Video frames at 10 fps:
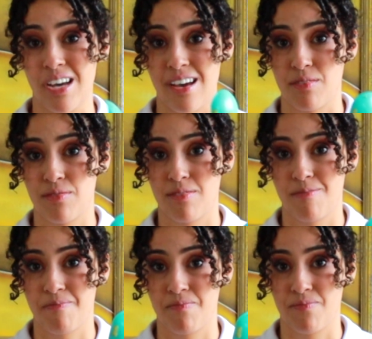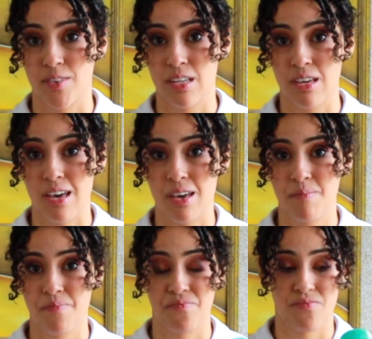knife,
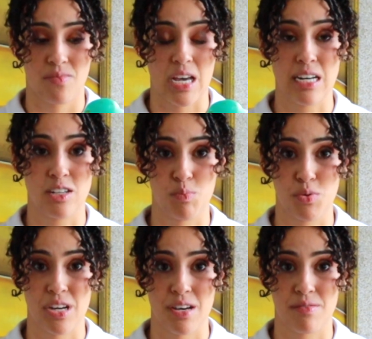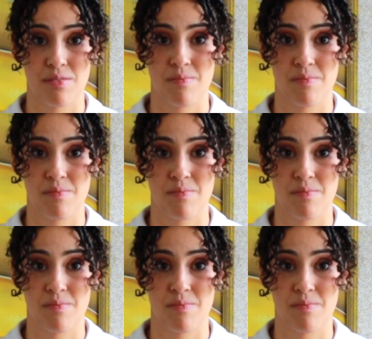okay? I need a spoon knife.